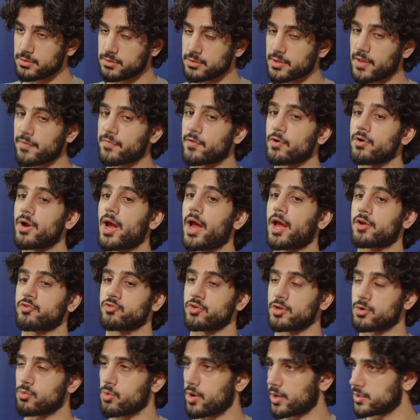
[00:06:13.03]
that they're
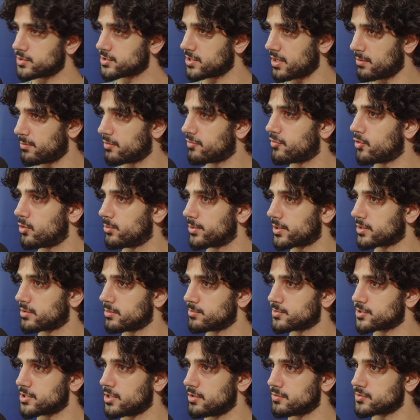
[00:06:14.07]
actually quite Islamophobic
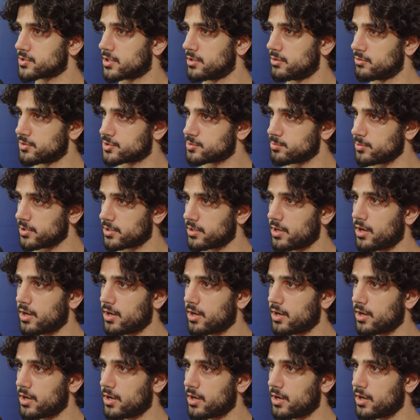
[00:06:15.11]
themselves. Can you explain